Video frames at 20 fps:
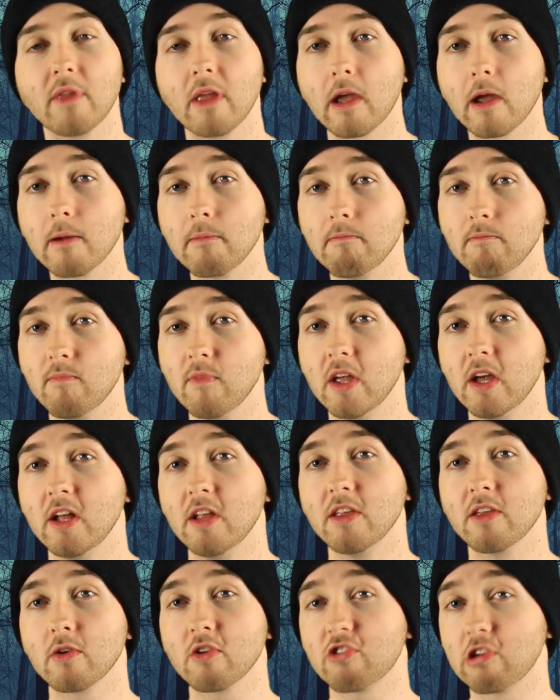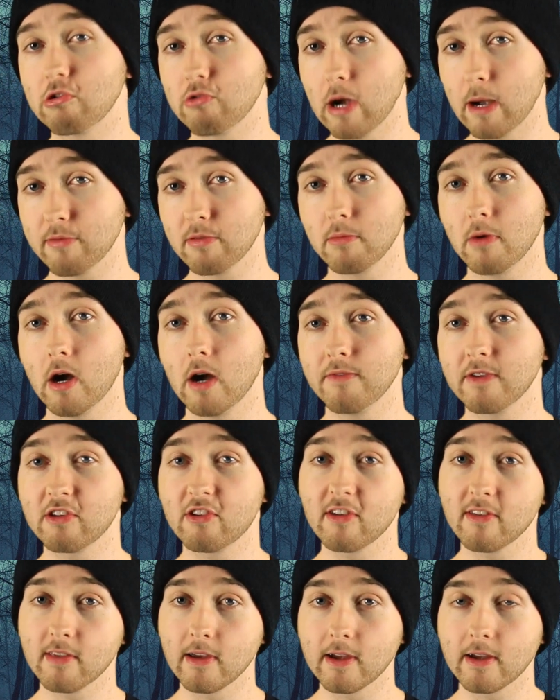And she drops him off, and
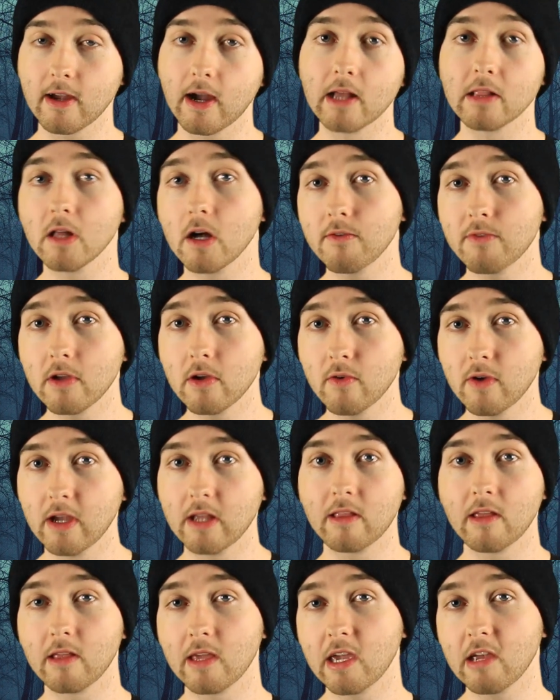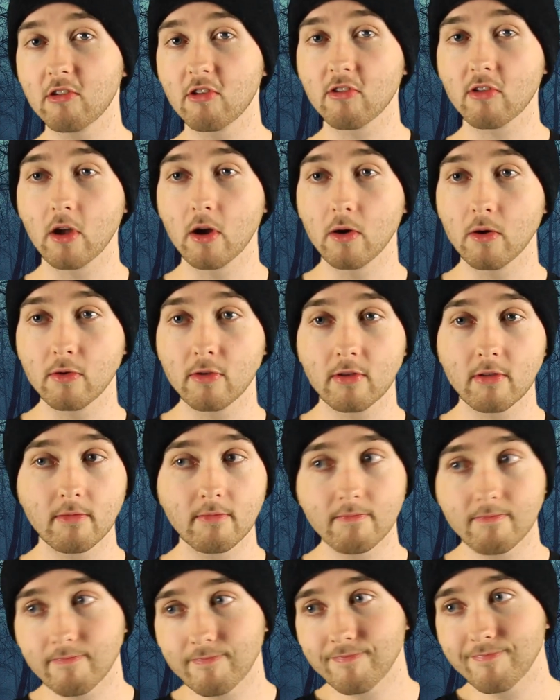she's like, I love you. And then he just goes,
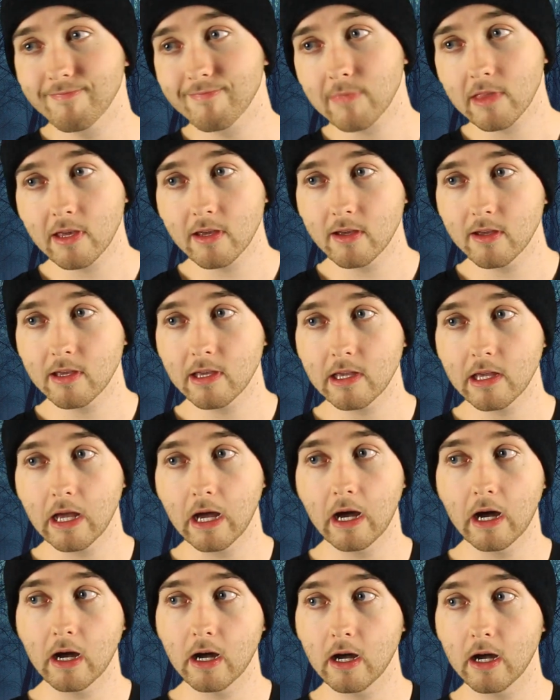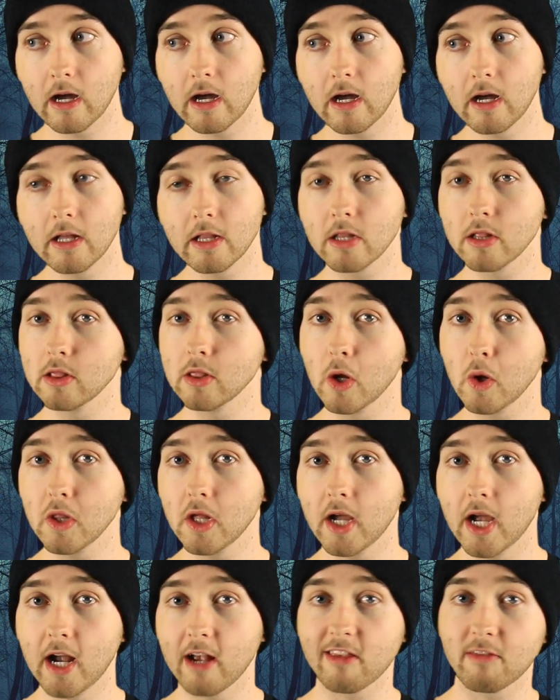Lola
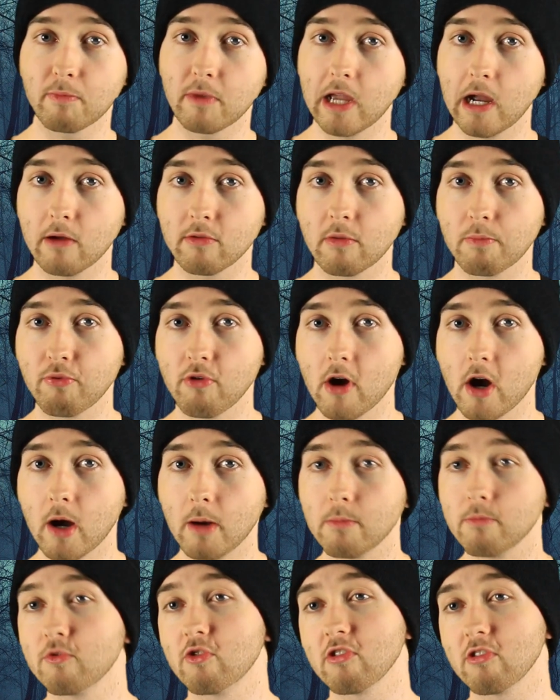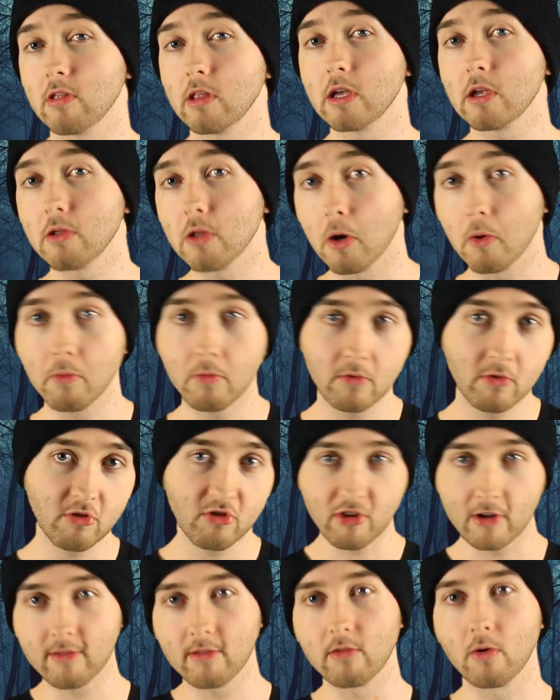asked me out to prom, just to let you know.
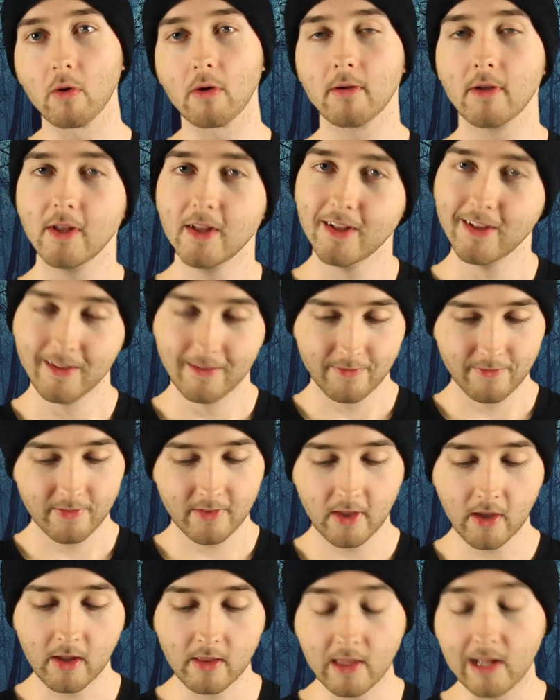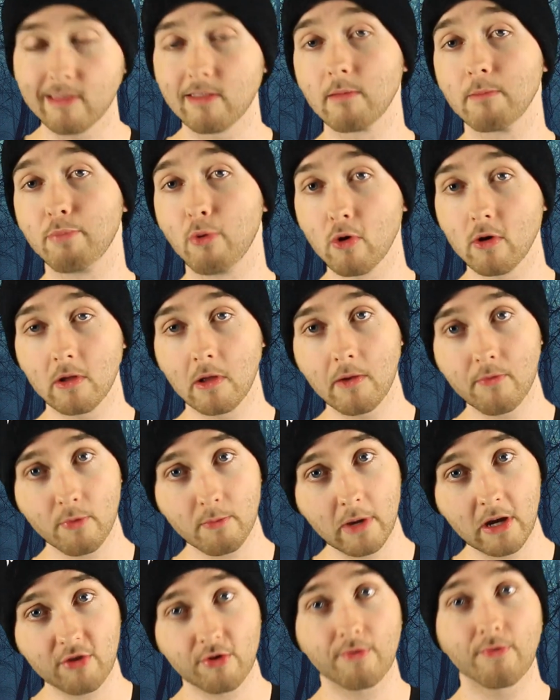Shuts the door. And that's important
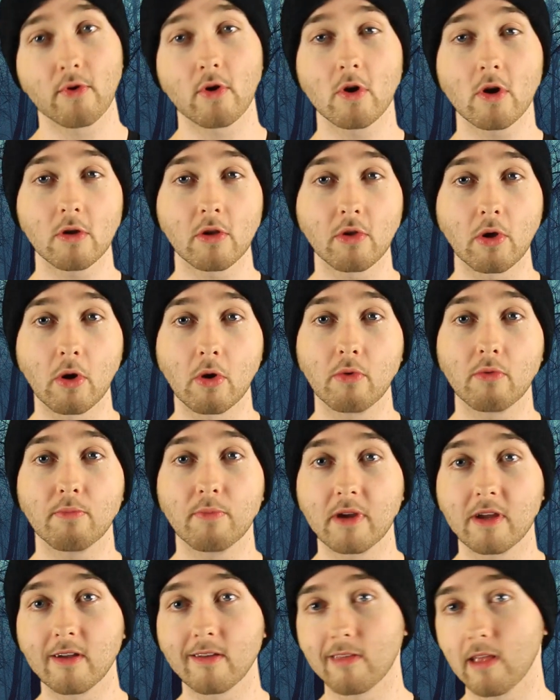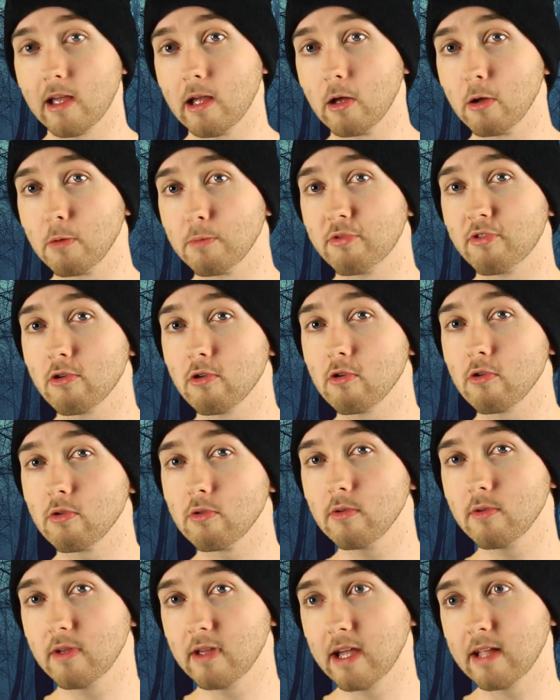information for her to know, because that helps
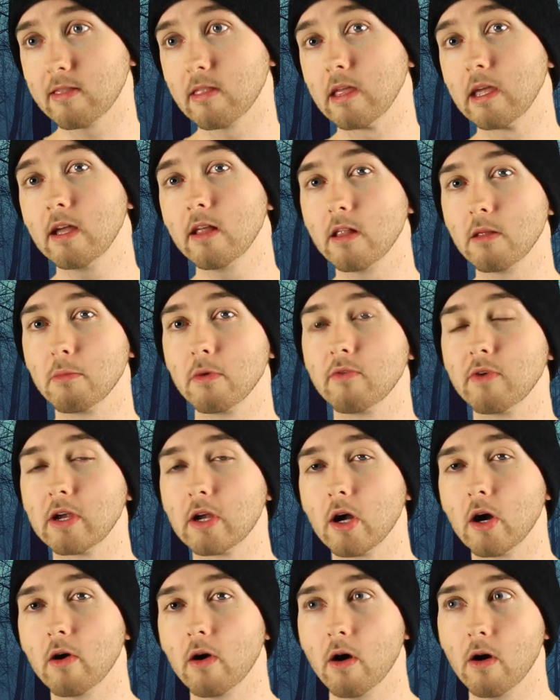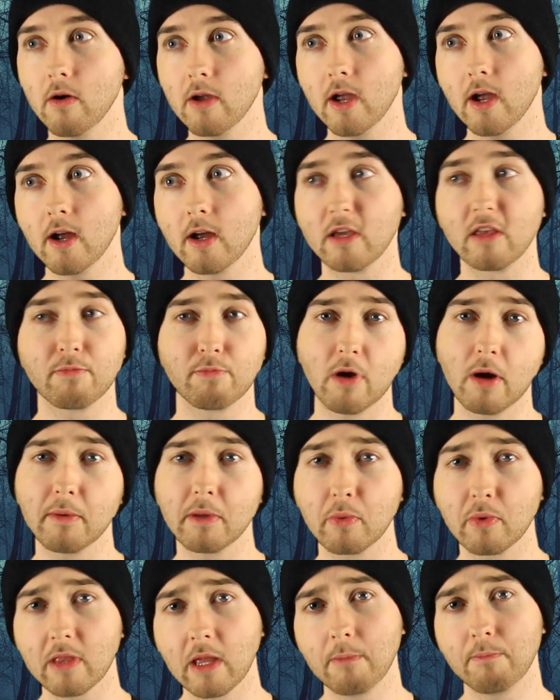her, at the end of the movie, go, oh yeah, he's
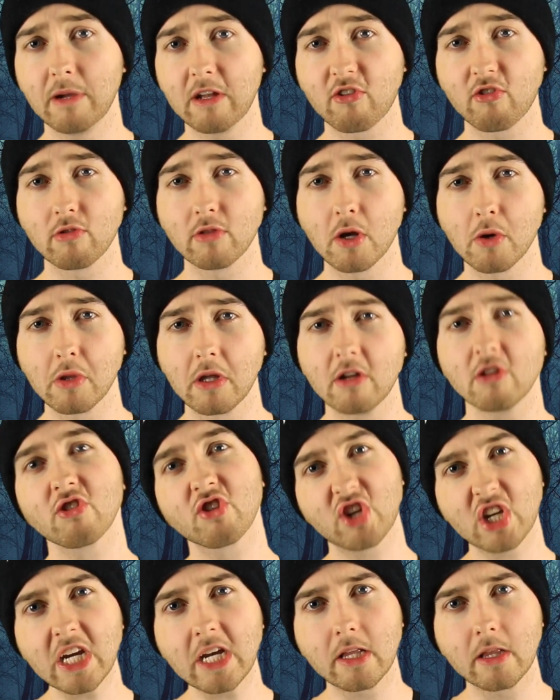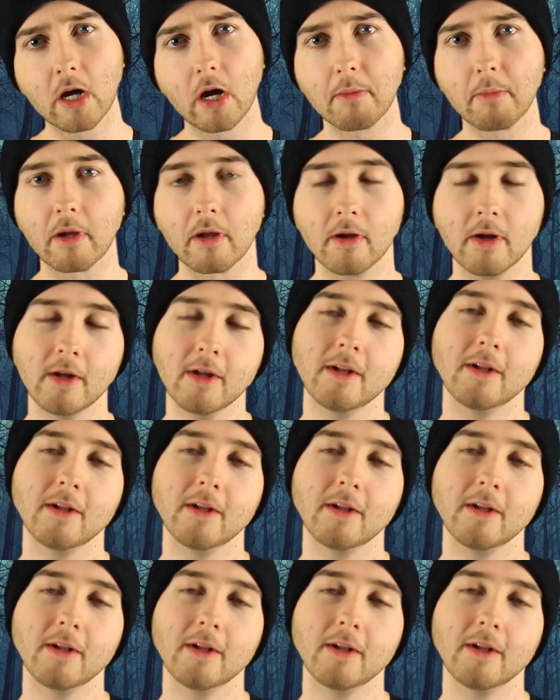probably with that bitch Lola, cheating on me.